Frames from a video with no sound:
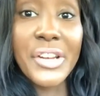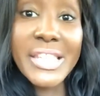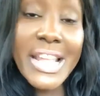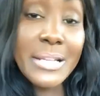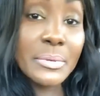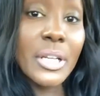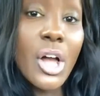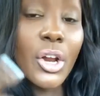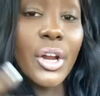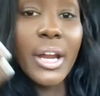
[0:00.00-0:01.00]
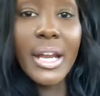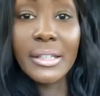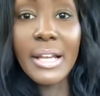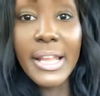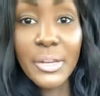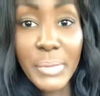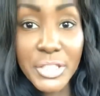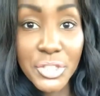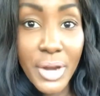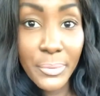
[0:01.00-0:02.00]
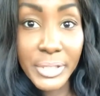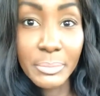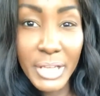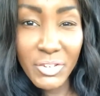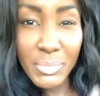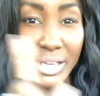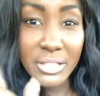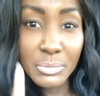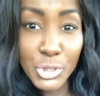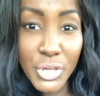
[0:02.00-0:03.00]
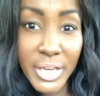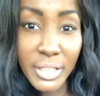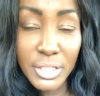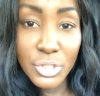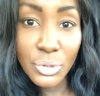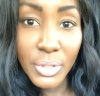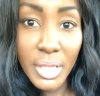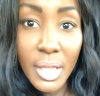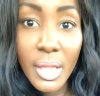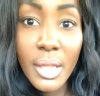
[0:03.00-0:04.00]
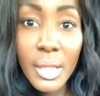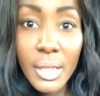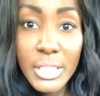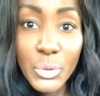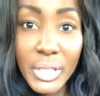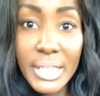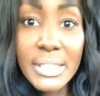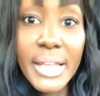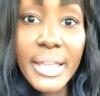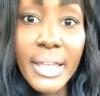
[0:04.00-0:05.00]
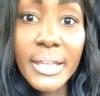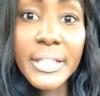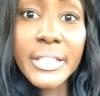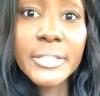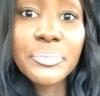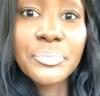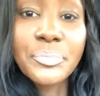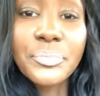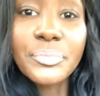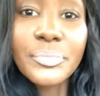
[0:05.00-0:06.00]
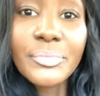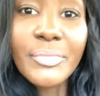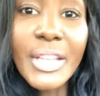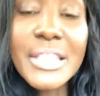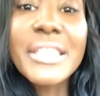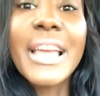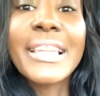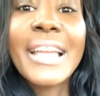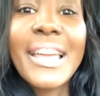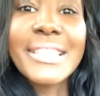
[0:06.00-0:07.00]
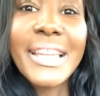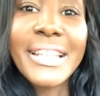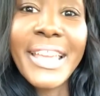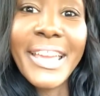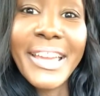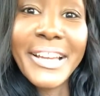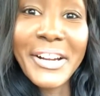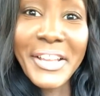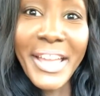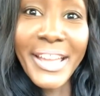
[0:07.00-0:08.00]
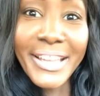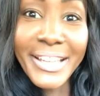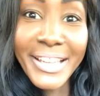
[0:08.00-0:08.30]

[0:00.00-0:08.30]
It stays up there longer and then I can make sure I read it. But everybody else, I'm going to try to get to it as quickly as I can. Taliana said, yeah, okay.